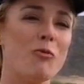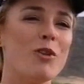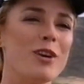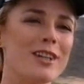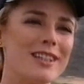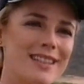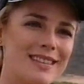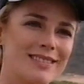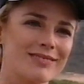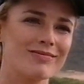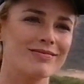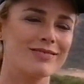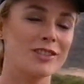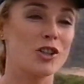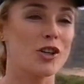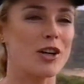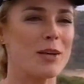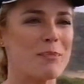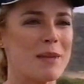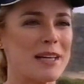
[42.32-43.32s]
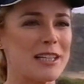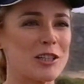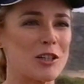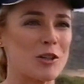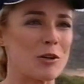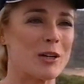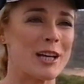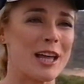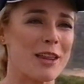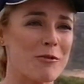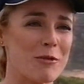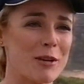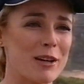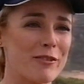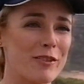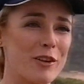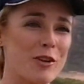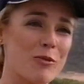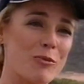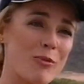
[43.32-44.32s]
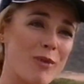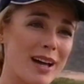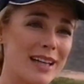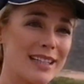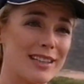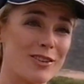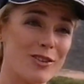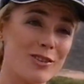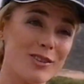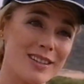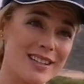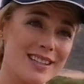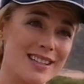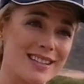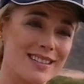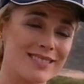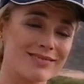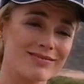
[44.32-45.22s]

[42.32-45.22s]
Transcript: What? Treat me to another one of your right hooks?